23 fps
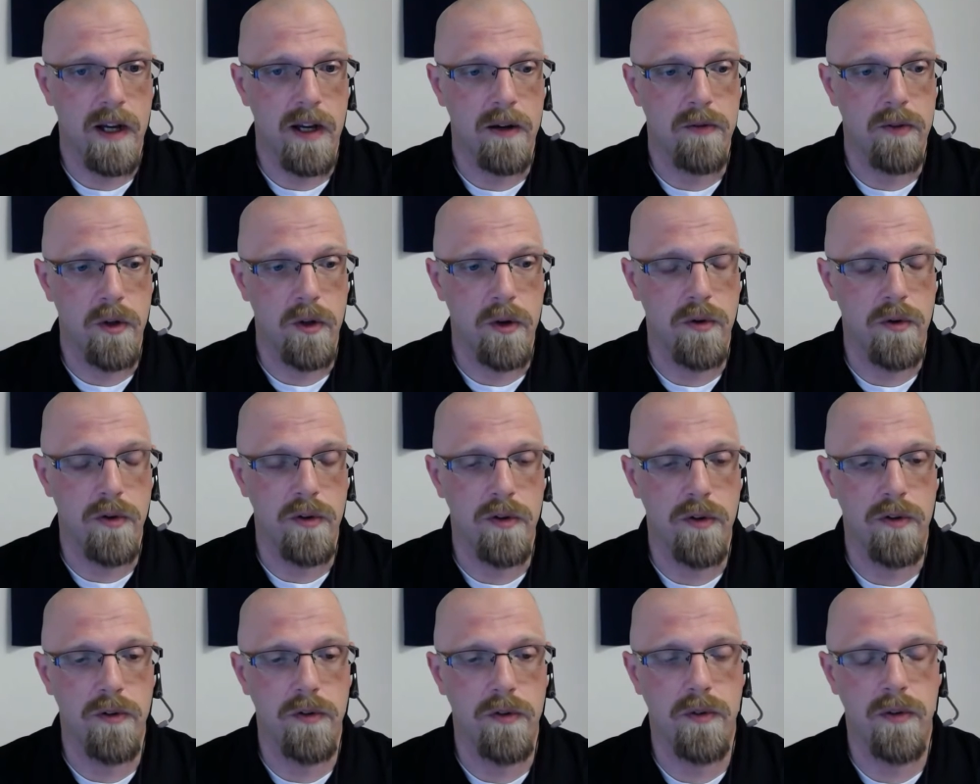
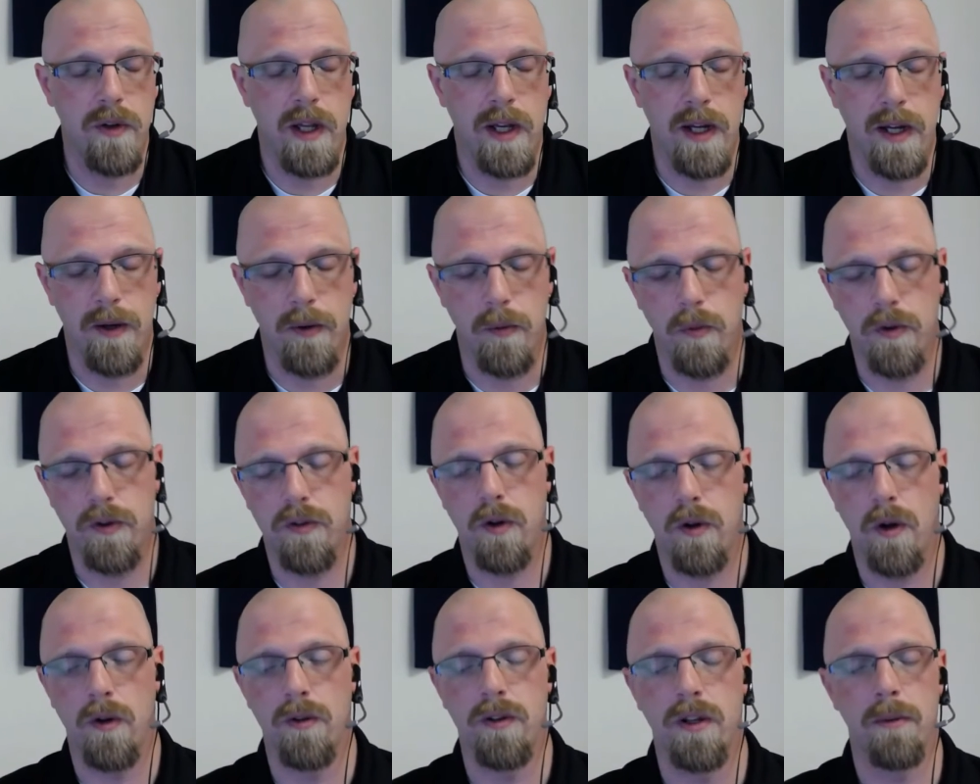uses what's
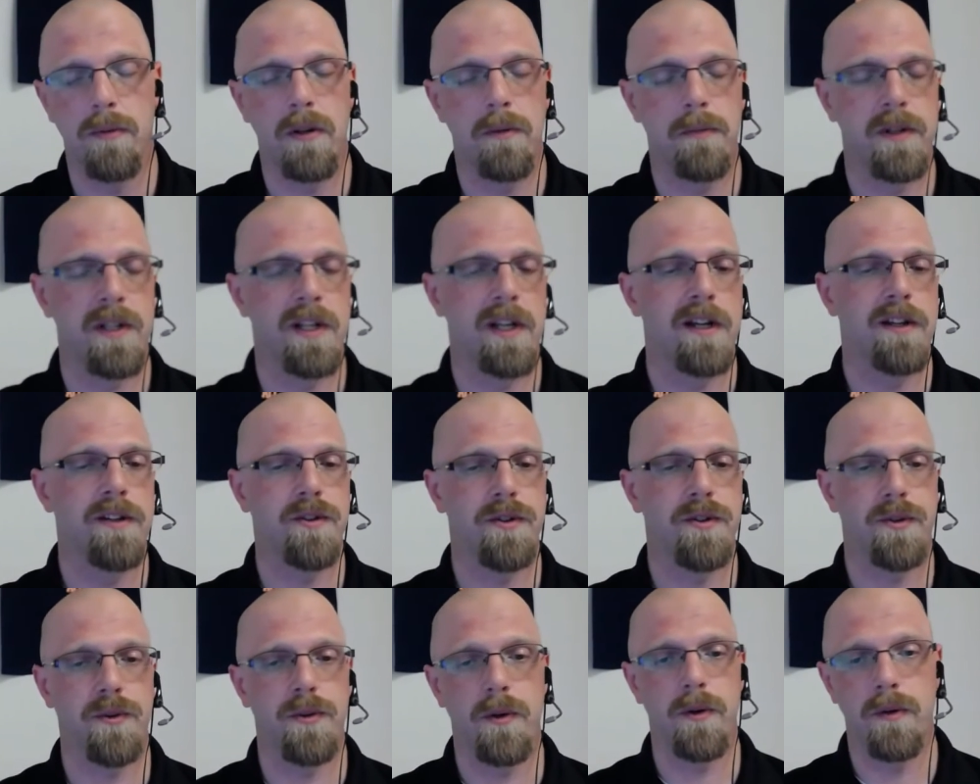called
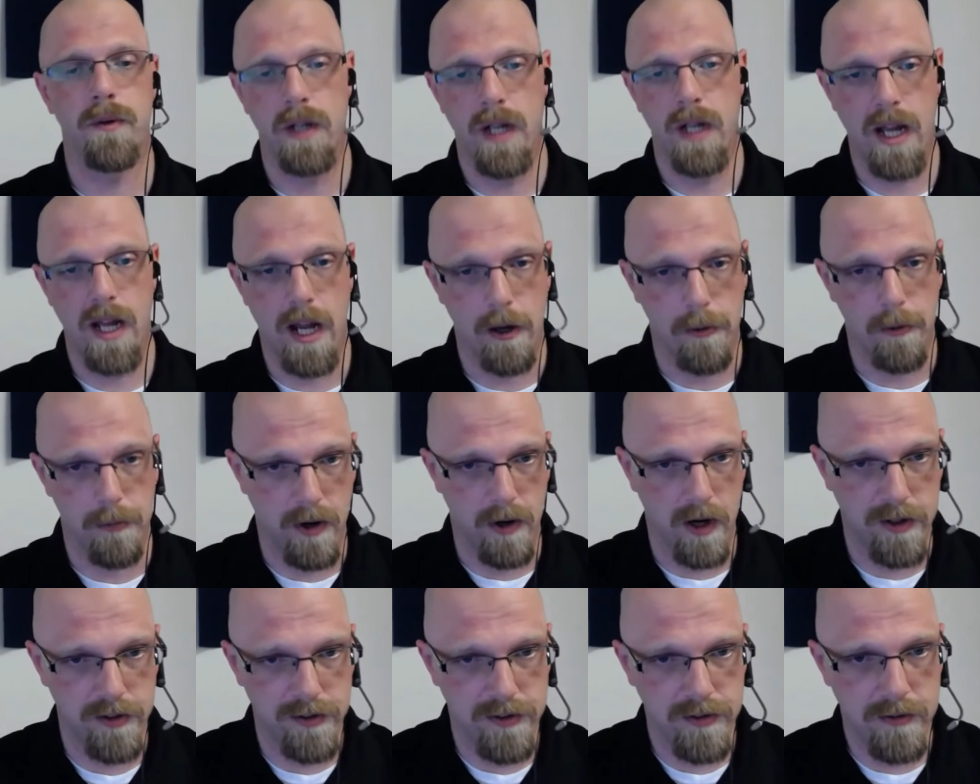WPA2
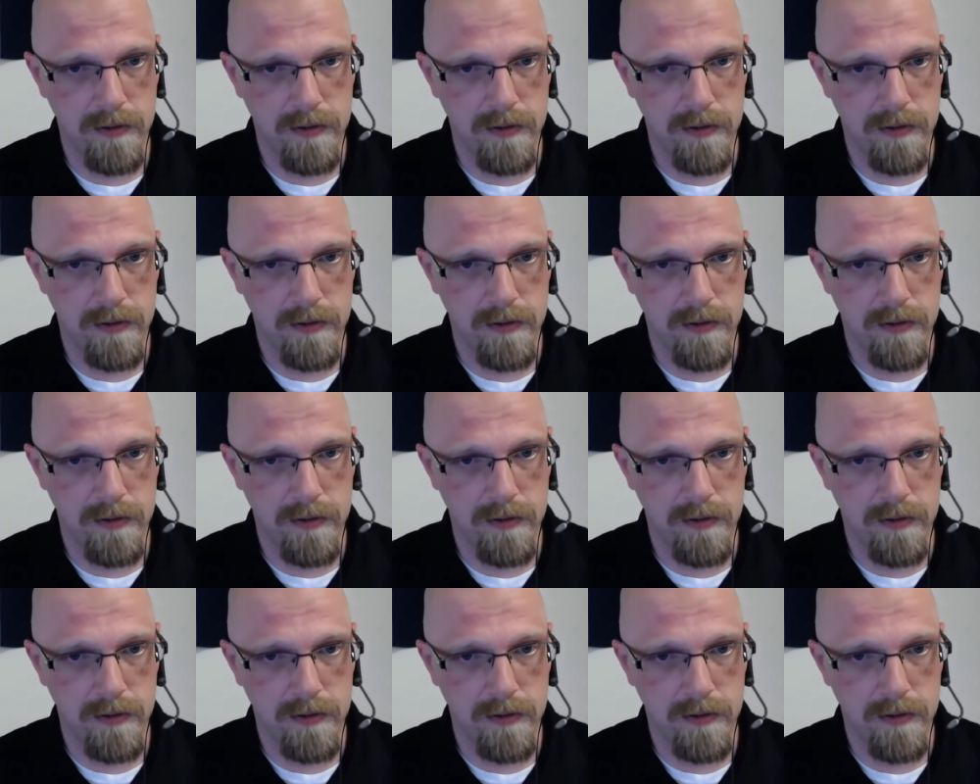Enterprise,